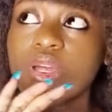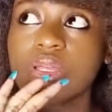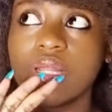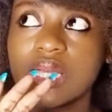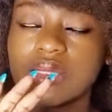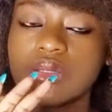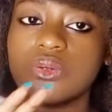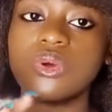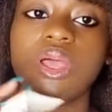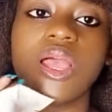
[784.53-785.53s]
I'm not going to lie
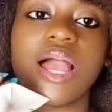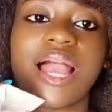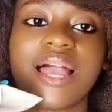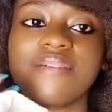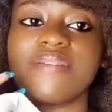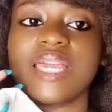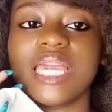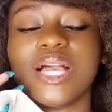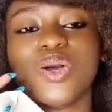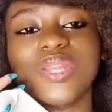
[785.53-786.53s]
to you, I have
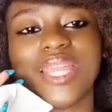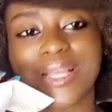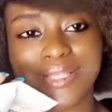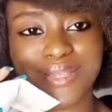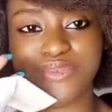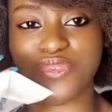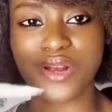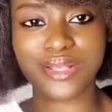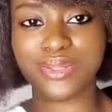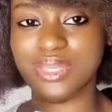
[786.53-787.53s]
a connect in
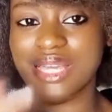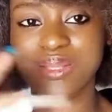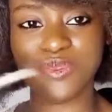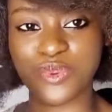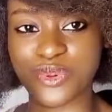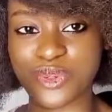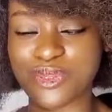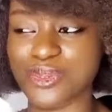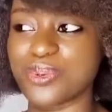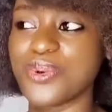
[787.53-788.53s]
France to get this
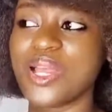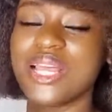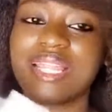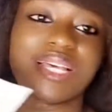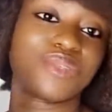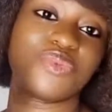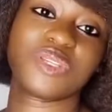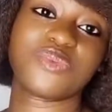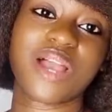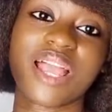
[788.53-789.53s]
product, so that's the
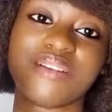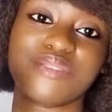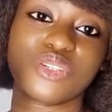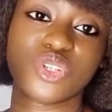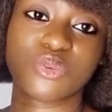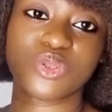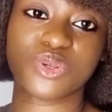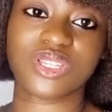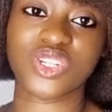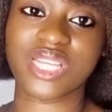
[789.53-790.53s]
reason why I haven't jumped
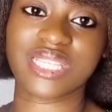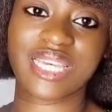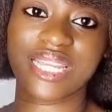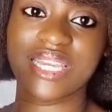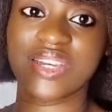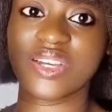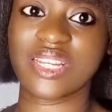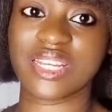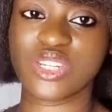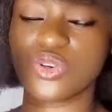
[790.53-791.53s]
on trying to get it here
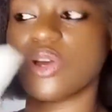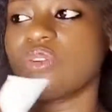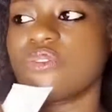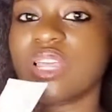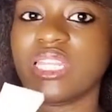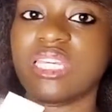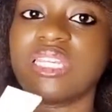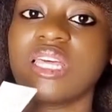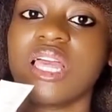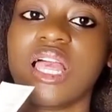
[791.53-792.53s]
in Nigeria or
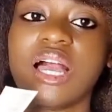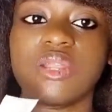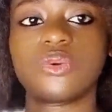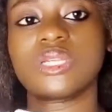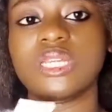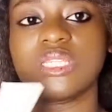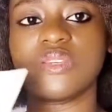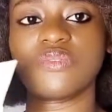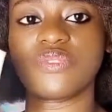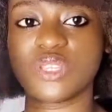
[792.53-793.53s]
finding an
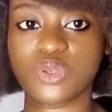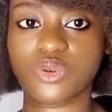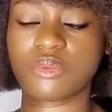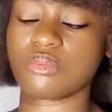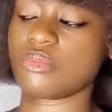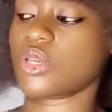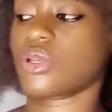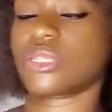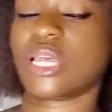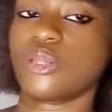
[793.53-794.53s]
alternative face cream,
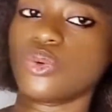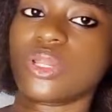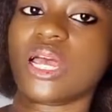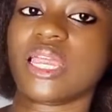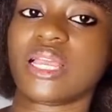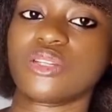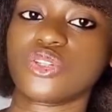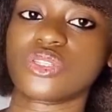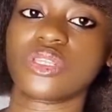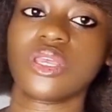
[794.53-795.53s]
because I know that I can
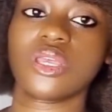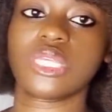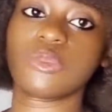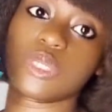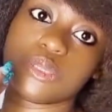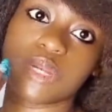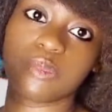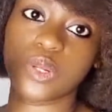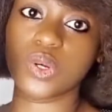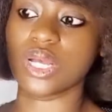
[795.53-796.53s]
just speak to
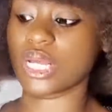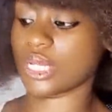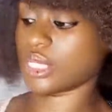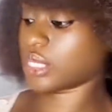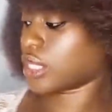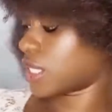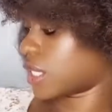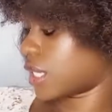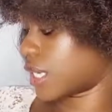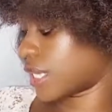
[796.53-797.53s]
my plug and
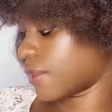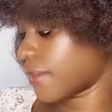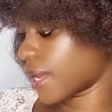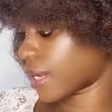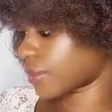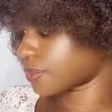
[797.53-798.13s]
get them back.